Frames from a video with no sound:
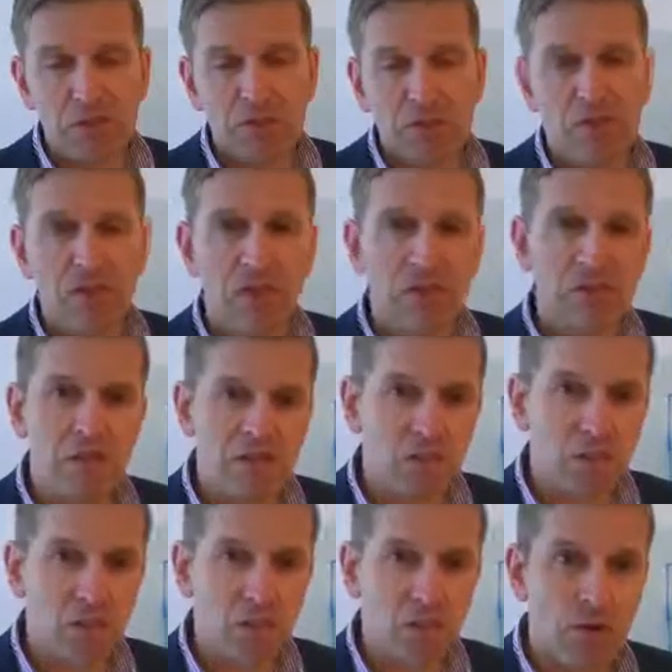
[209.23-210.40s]
which I think is even
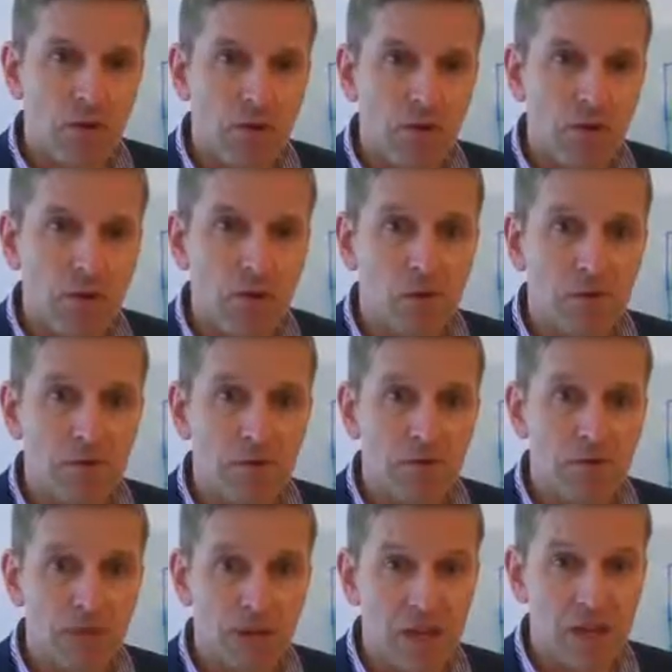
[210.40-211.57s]
more important
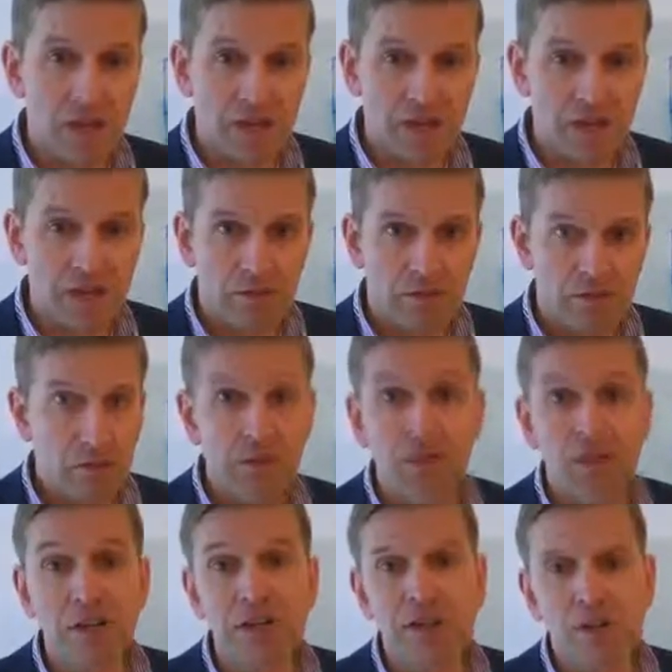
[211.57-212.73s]
today than 40
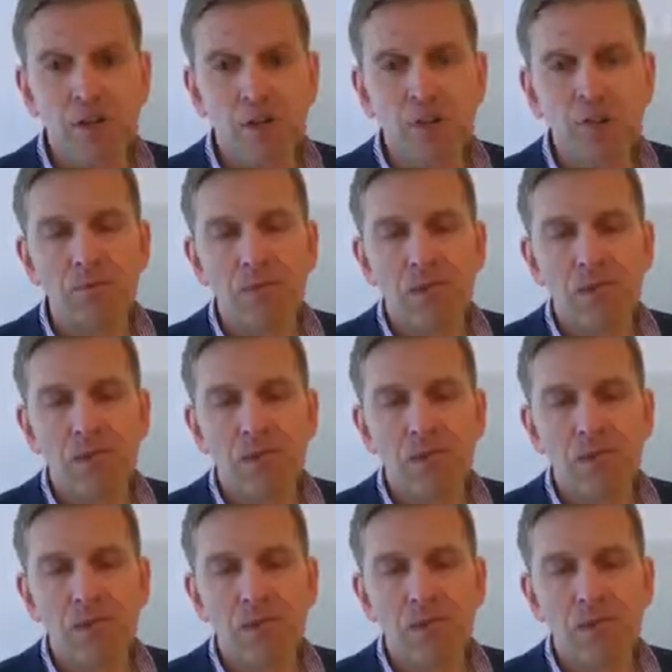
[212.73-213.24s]
years ago,